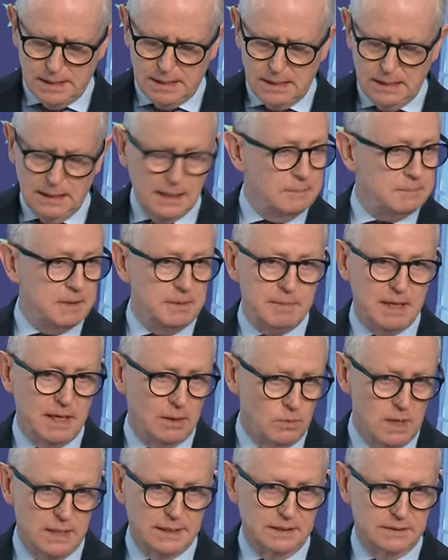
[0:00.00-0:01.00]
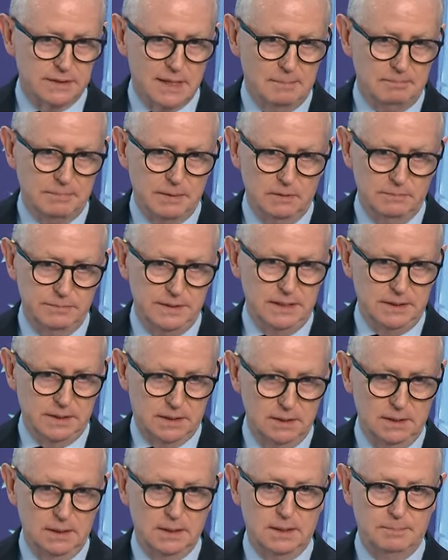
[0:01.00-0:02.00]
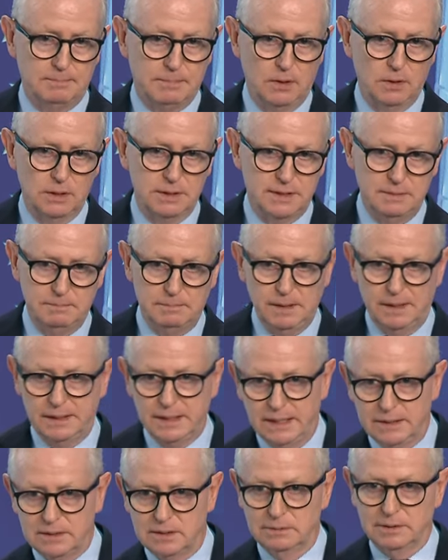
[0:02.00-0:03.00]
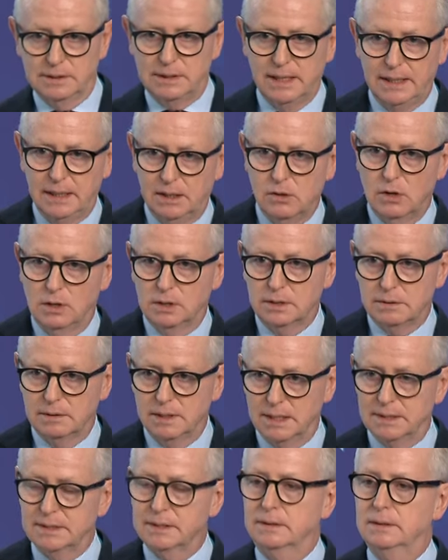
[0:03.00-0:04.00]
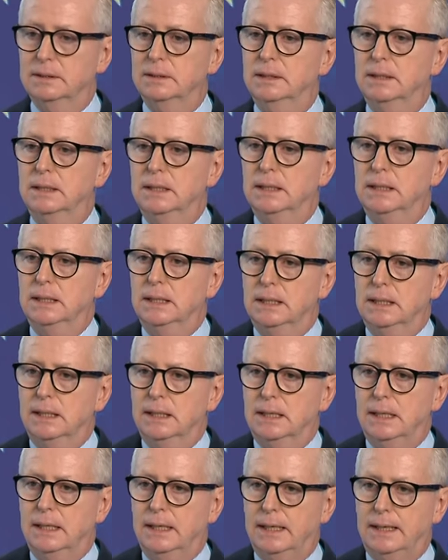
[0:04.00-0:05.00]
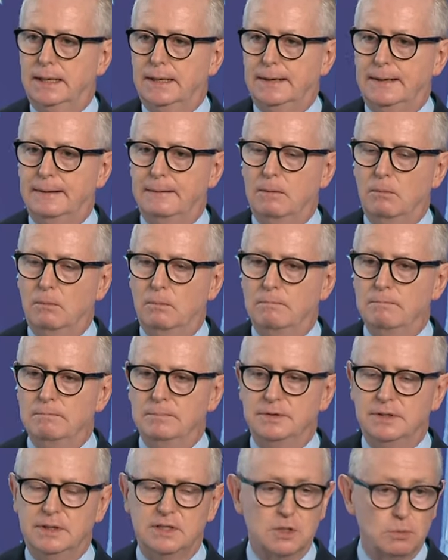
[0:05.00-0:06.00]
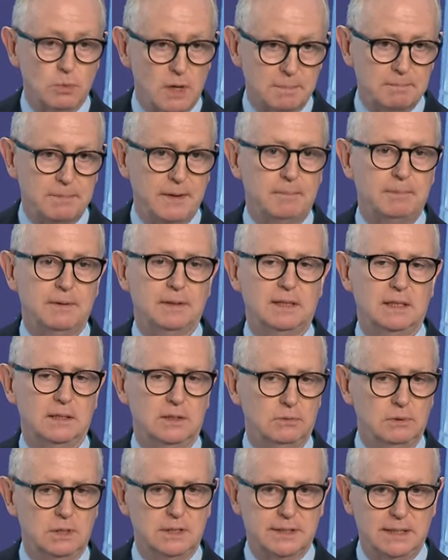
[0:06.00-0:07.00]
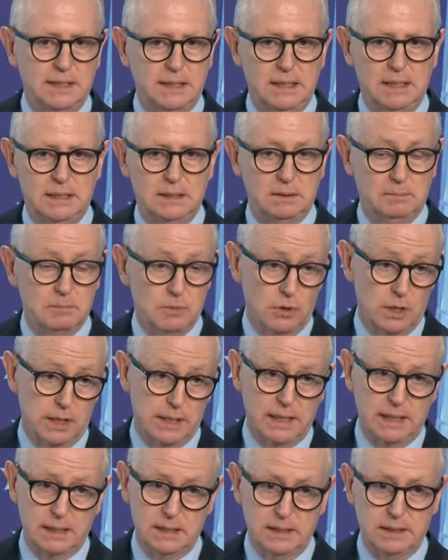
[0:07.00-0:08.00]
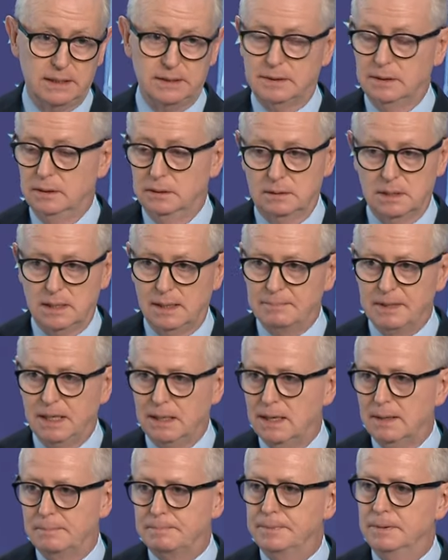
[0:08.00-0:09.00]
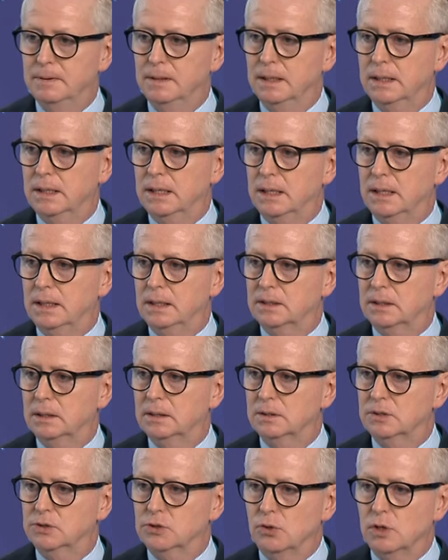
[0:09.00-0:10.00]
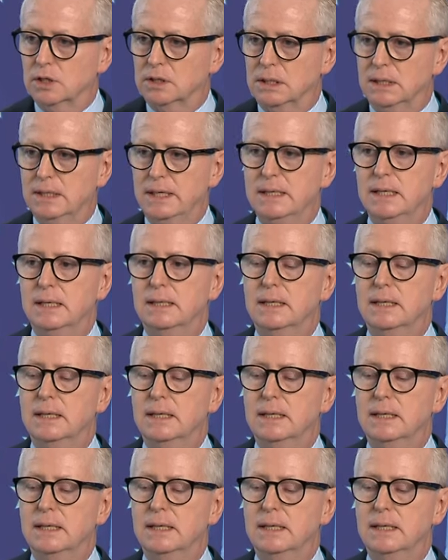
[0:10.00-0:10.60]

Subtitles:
let me make one example of this, policy implications, say, contrast. There is one paper that you will see in the morning, it's coming up shortly,